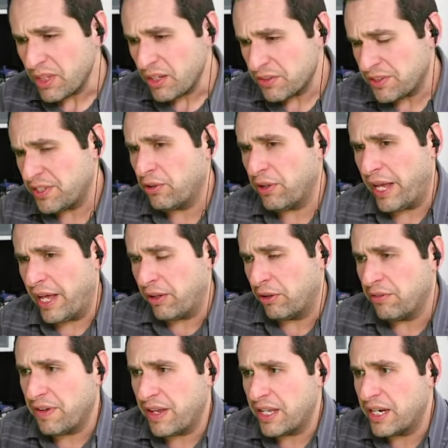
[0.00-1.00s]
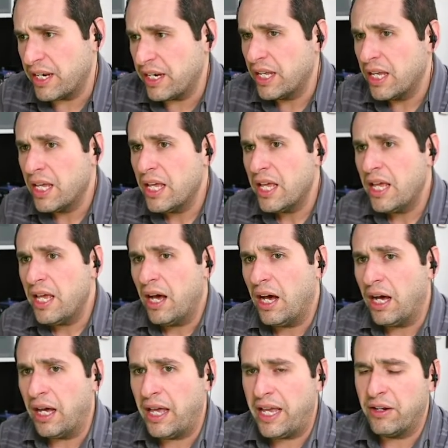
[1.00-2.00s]
still elevated
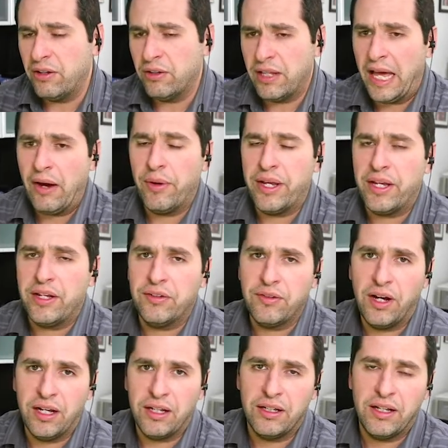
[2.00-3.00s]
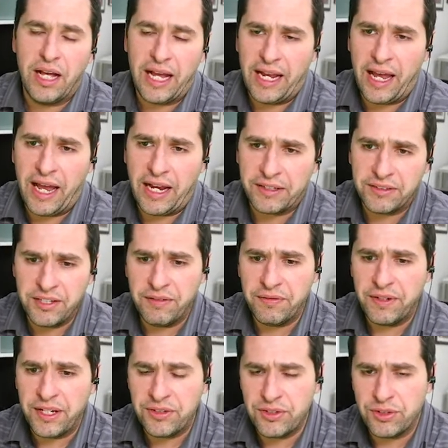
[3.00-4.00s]
uh, and allowing uh,
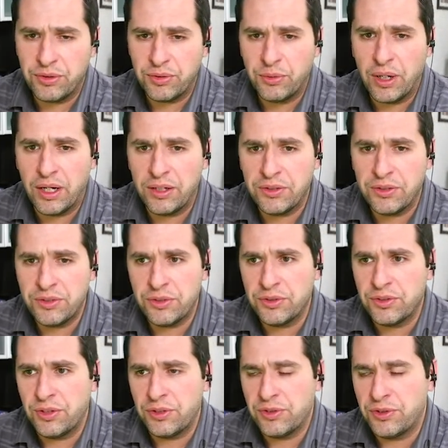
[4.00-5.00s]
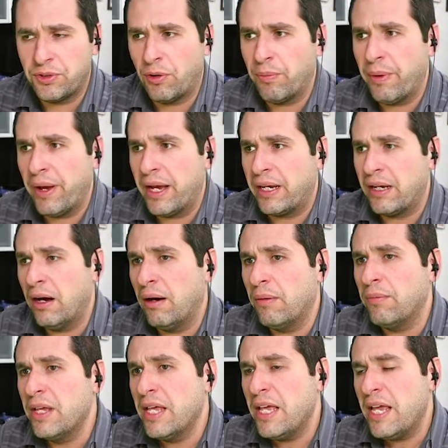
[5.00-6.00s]
activity to, uh, to to start back
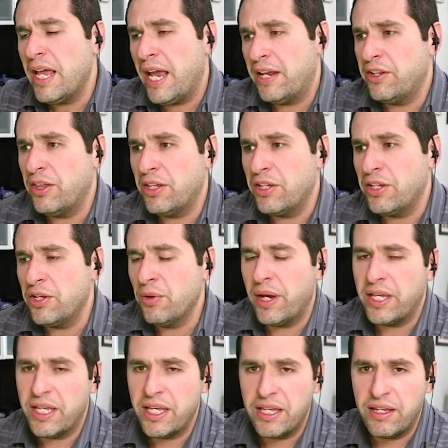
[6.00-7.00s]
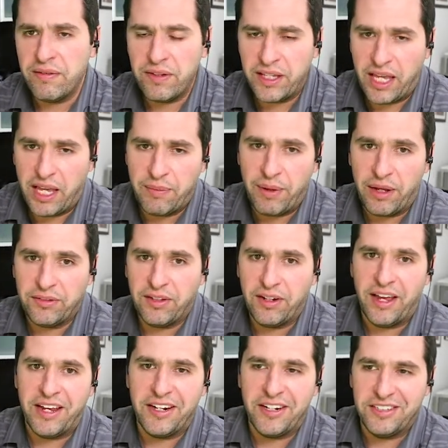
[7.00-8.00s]
up. And the UAE even came out
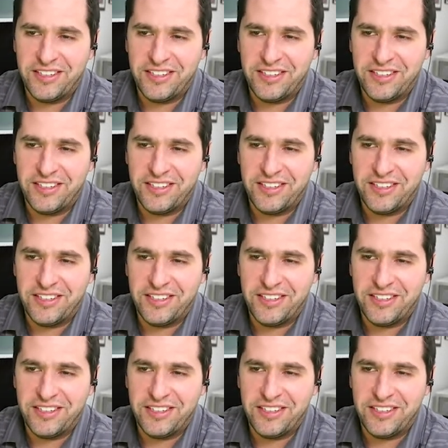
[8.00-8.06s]
today and